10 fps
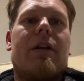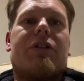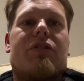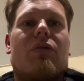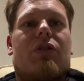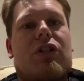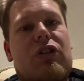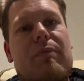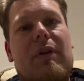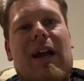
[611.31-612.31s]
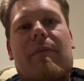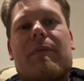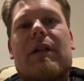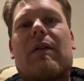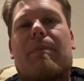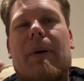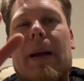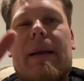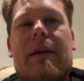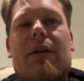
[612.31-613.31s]
So sometimes,
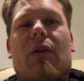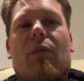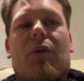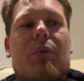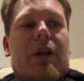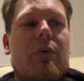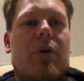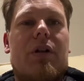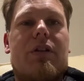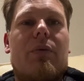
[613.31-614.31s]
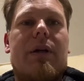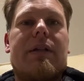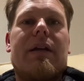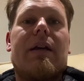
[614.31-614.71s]
depending on what way you want to do it,